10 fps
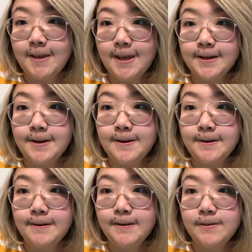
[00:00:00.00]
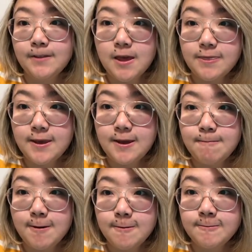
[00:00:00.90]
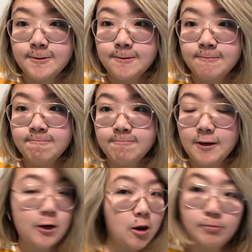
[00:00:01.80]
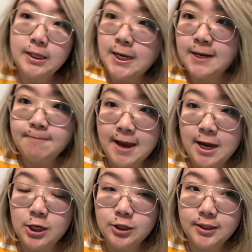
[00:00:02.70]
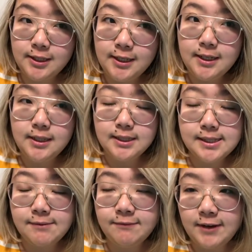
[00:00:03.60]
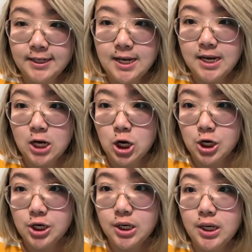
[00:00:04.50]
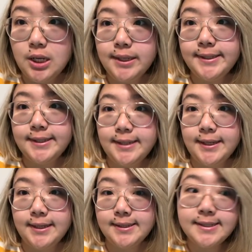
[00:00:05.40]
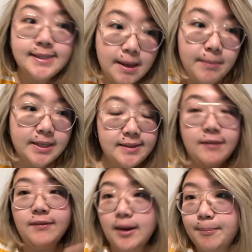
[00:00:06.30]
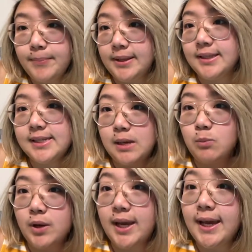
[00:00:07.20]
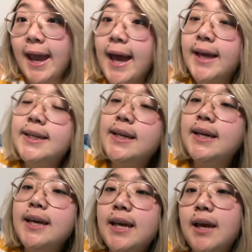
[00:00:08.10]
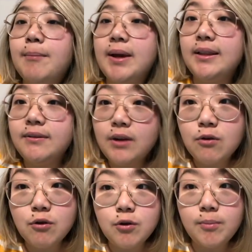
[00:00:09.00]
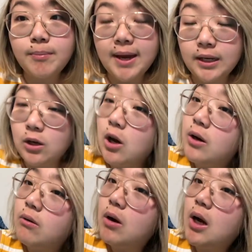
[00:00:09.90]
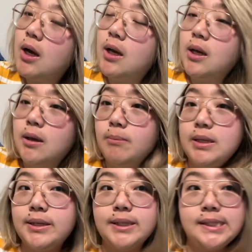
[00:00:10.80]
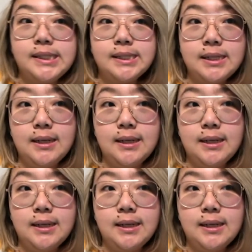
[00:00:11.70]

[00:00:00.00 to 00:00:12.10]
and not think about a complicated pattern, because I'm finding it hard to set myself up in the same way I had in my living room back in Ottawa, because